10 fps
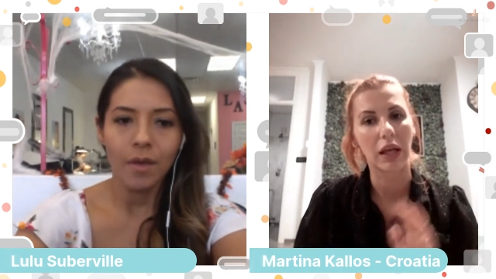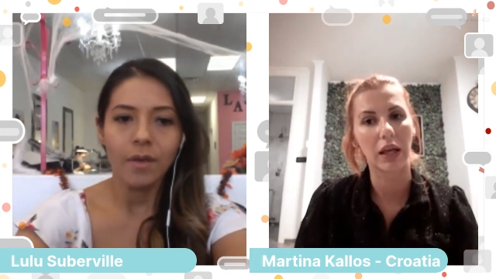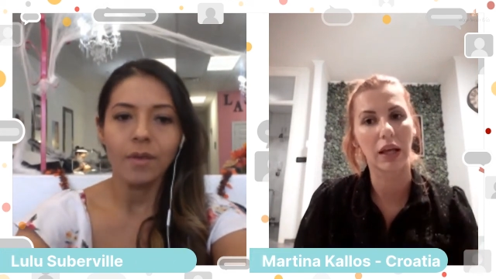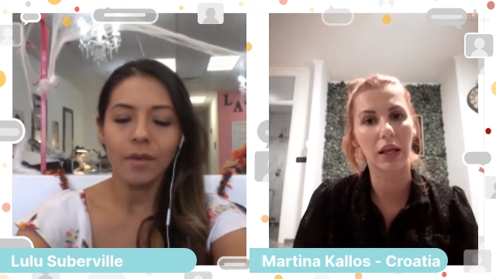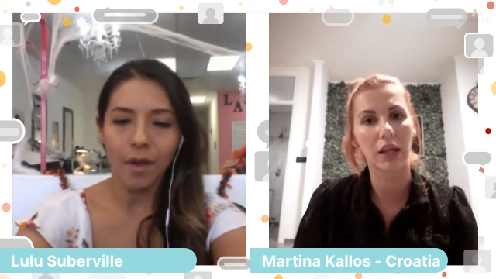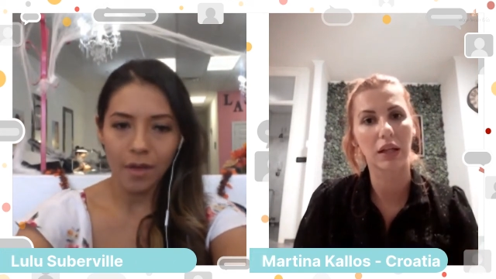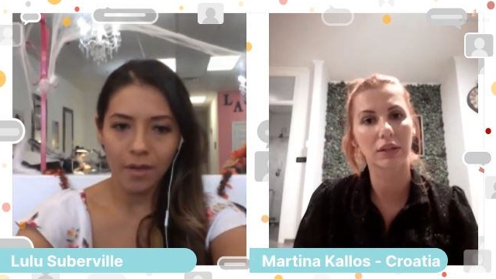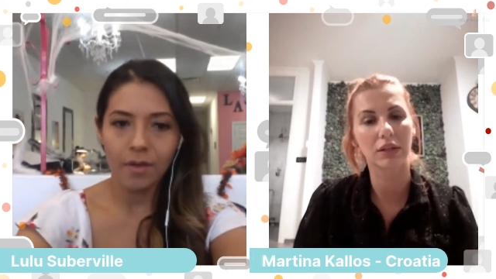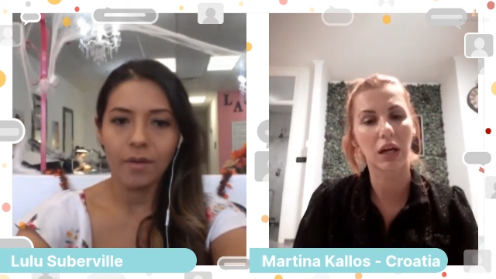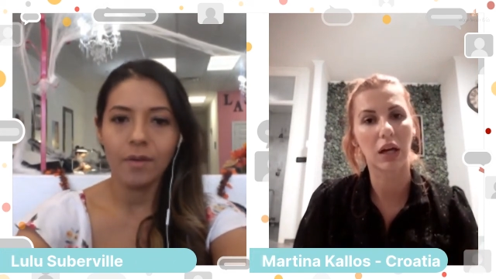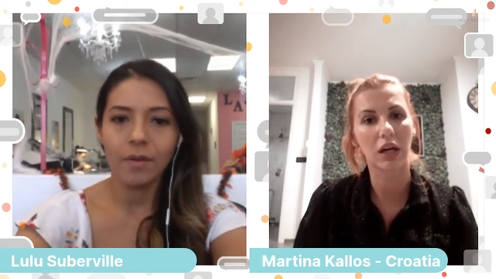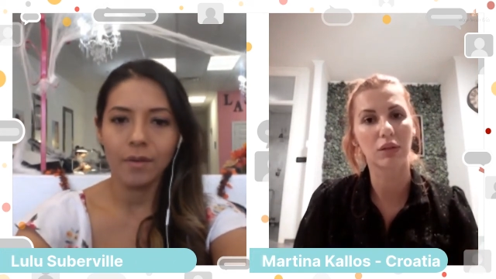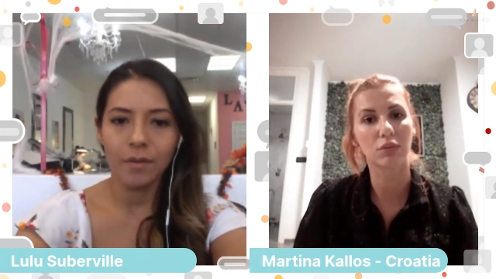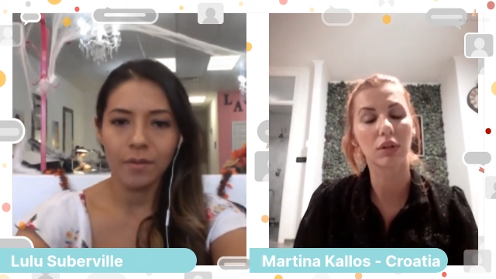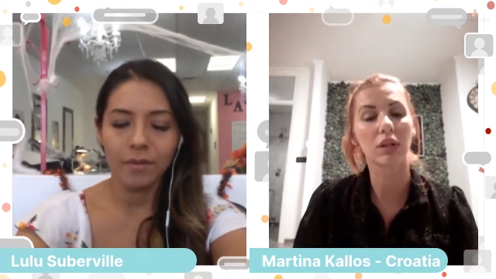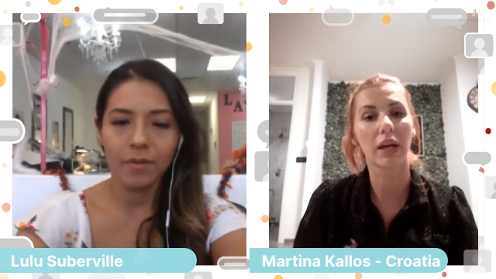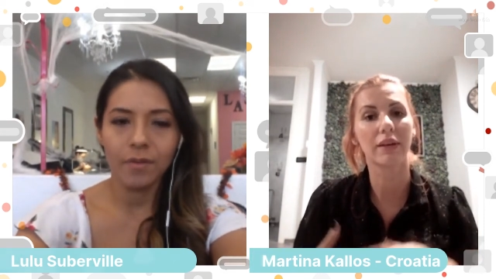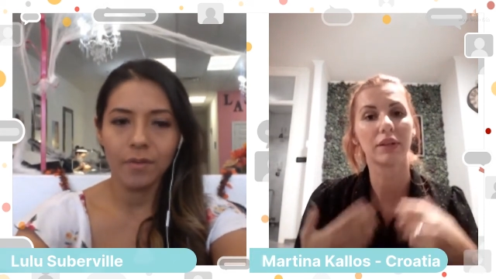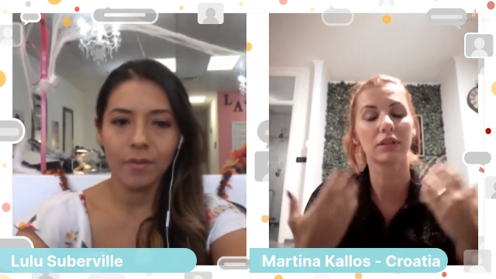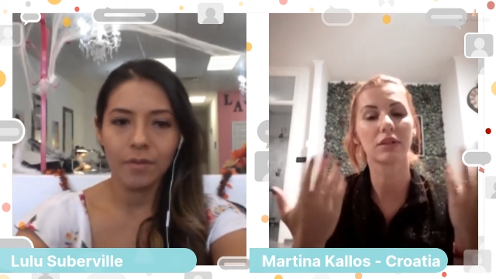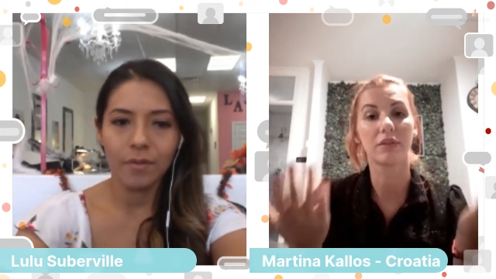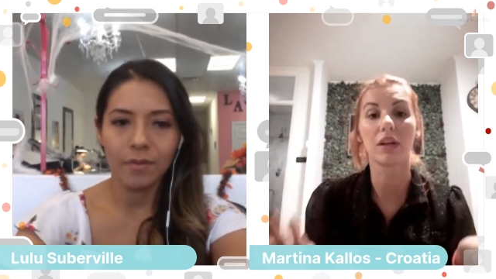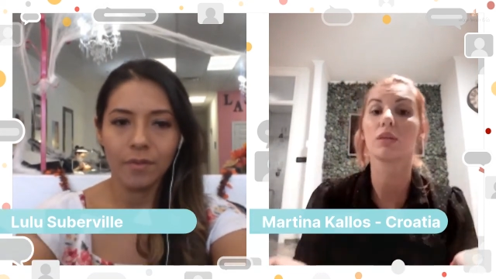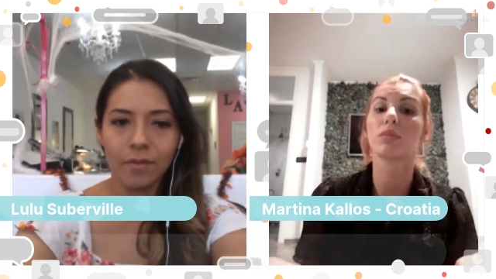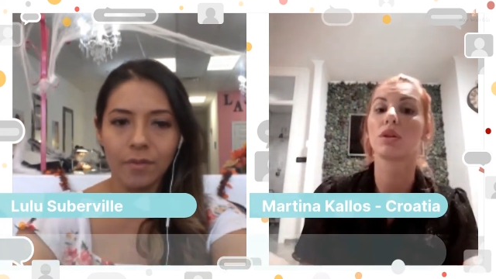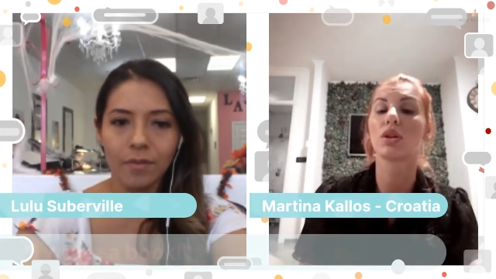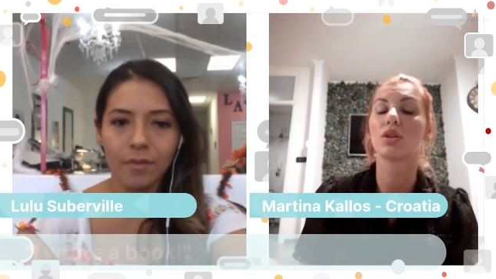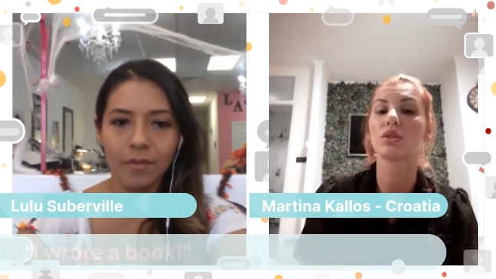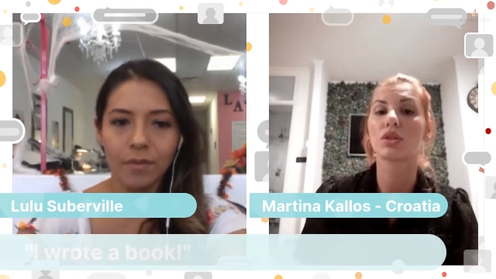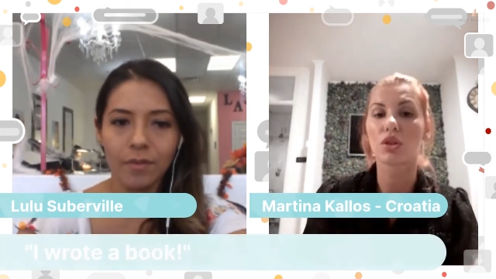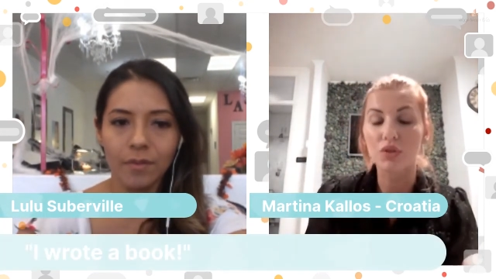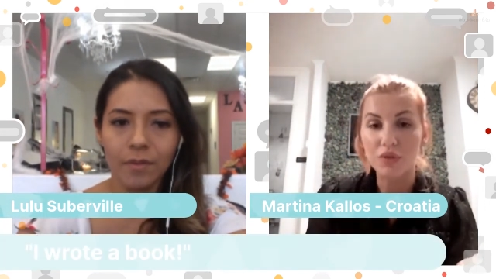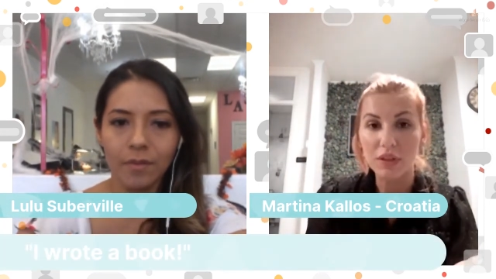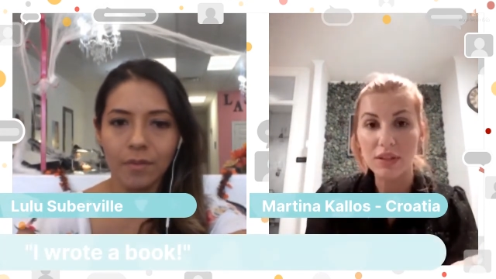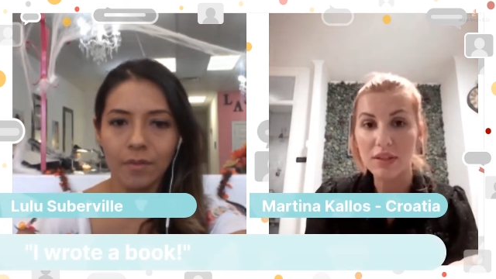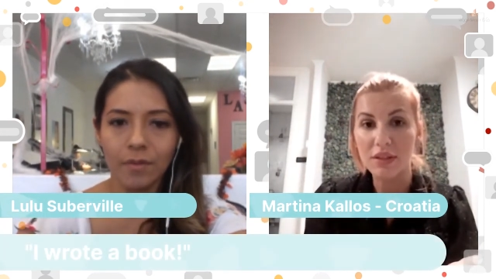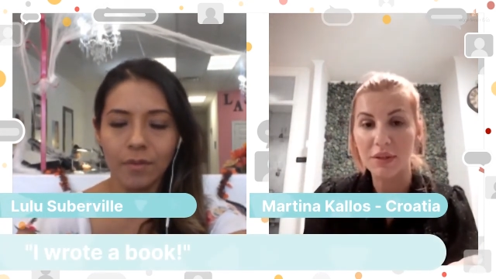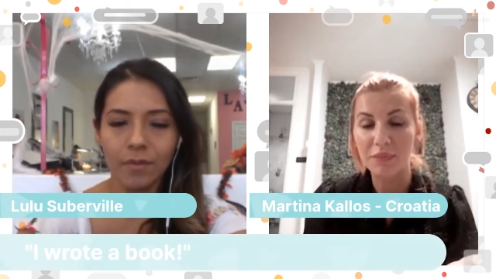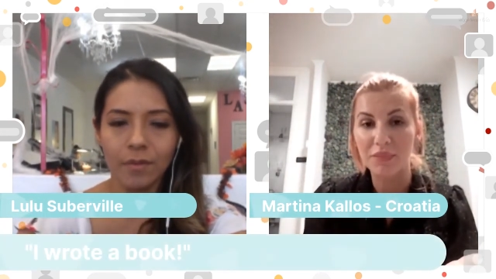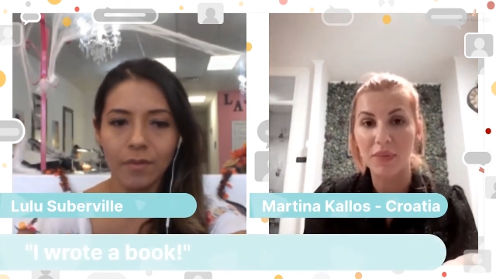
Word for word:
Speaker 1: and I will have it available on the conference